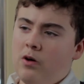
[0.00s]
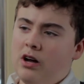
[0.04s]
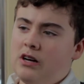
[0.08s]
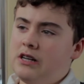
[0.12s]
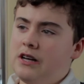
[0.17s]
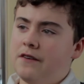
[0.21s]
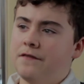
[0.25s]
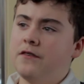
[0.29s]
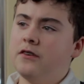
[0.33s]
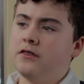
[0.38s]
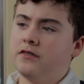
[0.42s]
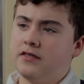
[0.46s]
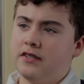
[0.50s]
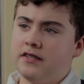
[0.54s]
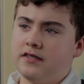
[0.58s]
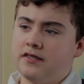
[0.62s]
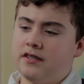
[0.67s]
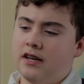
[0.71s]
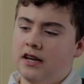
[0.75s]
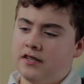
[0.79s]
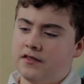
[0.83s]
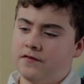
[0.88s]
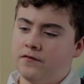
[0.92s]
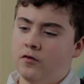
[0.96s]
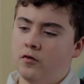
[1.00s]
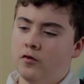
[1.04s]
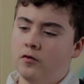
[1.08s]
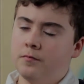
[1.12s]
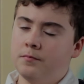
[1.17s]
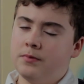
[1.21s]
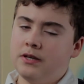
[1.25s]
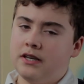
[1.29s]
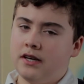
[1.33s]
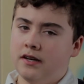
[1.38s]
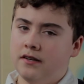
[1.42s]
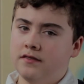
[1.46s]
Well, I feel successful
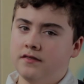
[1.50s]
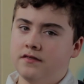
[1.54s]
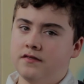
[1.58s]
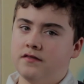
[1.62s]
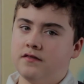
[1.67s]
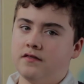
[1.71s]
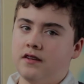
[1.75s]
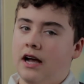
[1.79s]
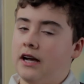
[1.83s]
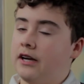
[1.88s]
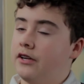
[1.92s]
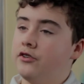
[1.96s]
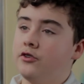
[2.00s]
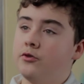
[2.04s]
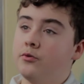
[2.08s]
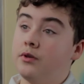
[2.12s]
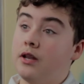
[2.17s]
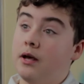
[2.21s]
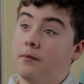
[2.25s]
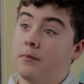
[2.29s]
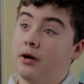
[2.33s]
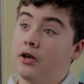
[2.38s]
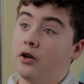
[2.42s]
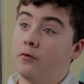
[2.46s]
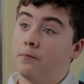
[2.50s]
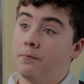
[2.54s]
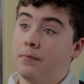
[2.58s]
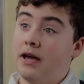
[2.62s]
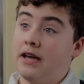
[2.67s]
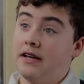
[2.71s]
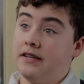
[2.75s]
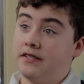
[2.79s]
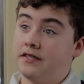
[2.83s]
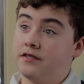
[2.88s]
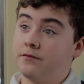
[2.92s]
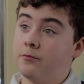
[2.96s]
because I can do it at my own
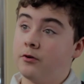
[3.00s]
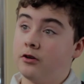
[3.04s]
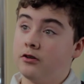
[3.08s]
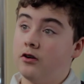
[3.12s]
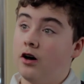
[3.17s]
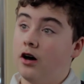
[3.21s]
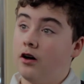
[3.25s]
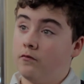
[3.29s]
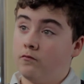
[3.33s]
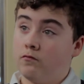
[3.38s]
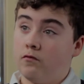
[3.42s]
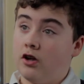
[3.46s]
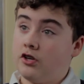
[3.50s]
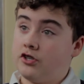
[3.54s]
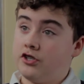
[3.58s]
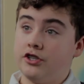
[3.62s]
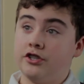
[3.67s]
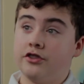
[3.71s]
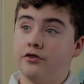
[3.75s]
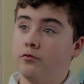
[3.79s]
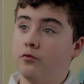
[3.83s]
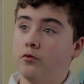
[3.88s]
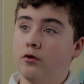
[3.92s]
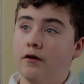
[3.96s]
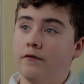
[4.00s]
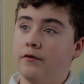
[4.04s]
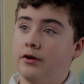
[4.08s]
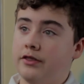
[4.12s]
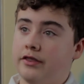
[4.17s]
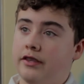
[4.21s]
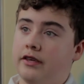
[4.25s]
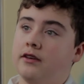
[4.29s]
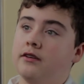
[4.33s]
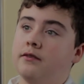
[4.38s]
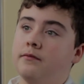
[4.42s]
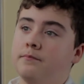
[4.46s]
pace. We're not rushing through
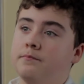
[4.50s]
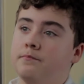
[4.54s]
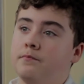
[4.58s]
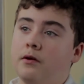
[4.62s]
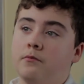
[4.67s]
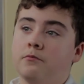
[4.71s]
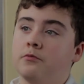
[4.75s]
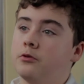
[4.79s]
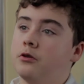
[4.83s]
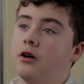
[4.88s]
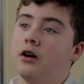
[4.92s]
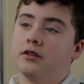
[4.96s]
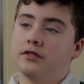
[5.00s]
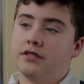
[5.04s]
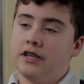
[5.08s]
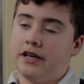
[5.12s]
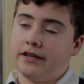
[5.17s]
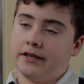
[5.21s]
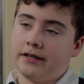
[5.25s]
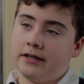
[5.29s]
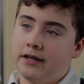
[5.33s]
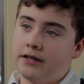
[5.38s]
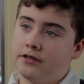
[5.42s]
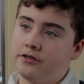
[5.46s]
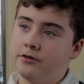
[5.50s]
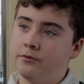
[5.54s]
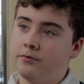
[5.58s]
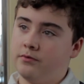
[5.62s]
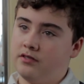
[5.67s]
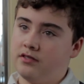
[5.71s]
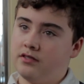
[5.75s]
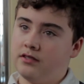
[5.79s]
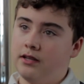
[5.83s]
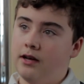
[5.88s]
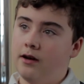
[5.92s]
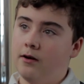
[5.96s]
everything, but we're not taking it too
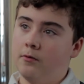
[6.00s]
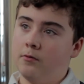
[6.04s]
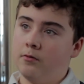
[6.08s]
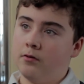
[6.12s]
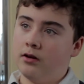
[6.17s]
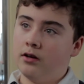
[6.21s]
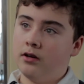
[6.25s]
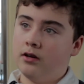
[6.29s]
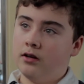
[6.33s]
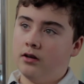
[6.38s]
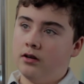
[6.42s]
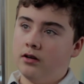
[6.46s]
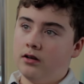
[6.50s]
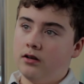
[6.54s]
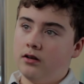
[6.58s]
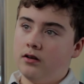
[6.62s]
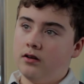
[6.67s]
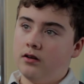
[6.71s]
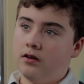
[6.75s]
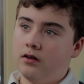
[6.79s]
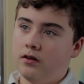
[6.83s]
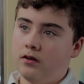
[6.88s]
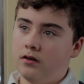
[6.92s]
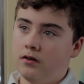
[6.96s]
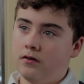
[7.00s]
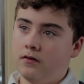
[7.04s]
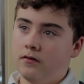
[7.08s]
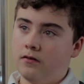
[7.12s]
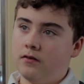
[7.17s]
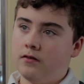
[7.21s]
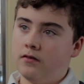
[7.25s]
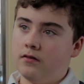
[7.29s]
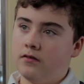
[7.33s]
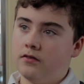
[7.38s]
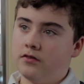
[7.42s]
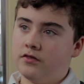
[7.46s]
slow.
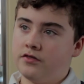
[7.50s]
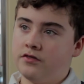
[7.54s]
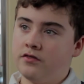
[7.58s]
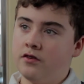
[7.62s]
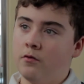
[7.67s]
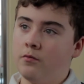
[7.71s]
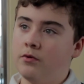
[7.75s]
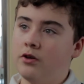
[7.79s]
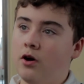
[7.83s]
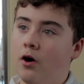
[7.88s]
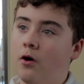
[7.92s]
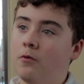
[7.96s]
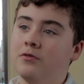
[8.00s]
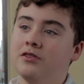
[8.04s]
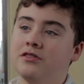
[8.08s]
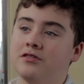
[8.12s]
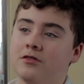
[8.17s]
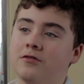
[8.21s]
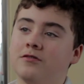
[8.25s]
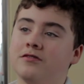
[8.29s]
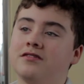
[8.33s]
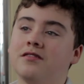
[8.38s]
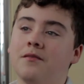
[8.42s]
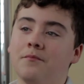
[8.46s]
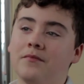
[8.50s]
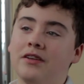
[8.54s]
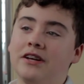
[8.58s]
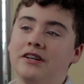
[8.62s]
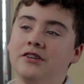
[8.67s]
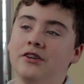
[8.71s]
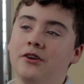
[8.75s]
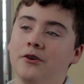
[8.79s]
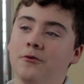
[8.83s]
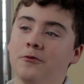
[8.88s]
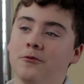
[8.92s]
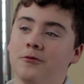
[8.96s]
So we always learn
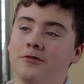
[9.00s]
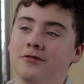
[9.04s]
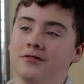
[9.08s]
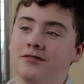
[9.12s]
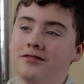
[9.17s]
something new.